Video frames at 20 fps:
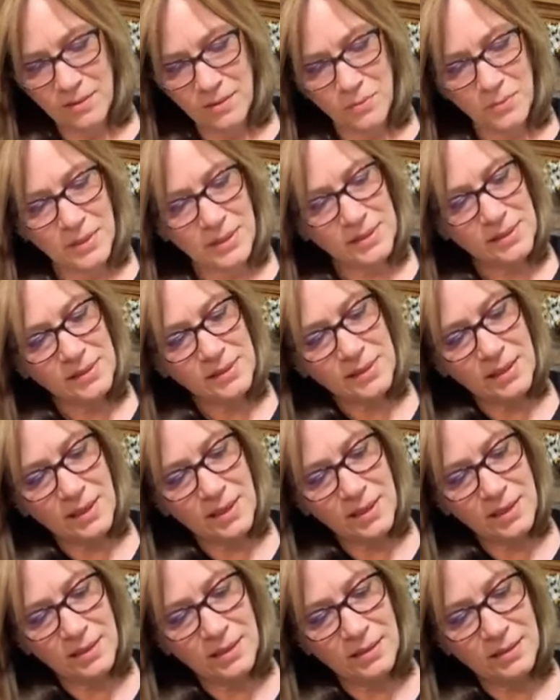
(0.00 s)
the rest
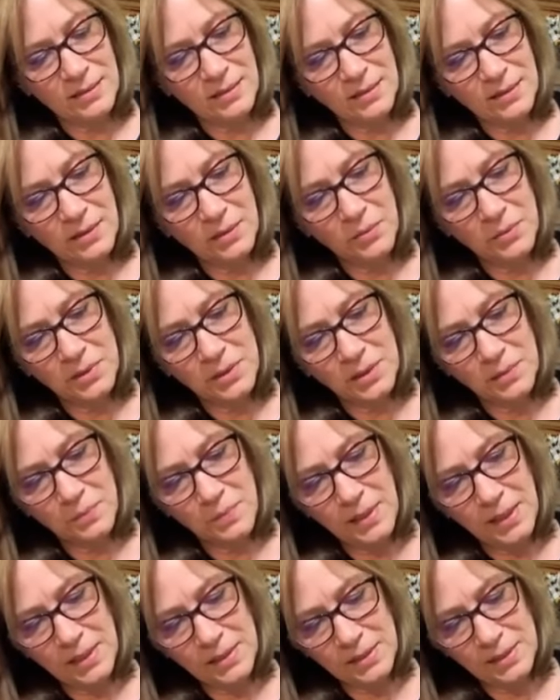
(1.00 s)
on. I think we're done
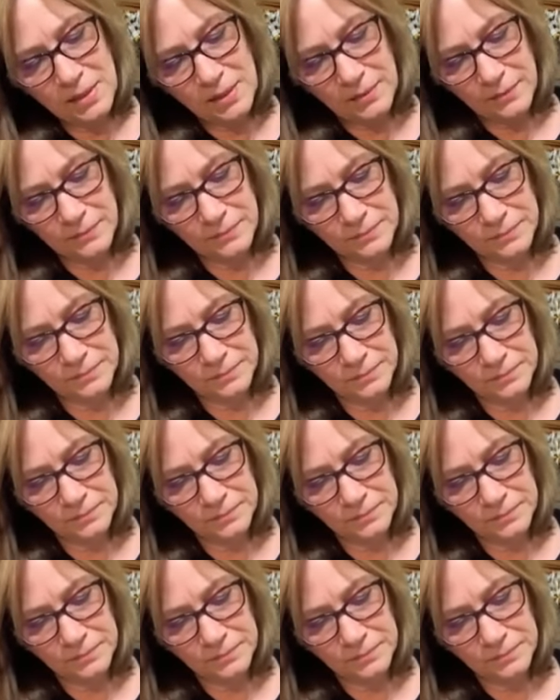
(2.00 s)
painting.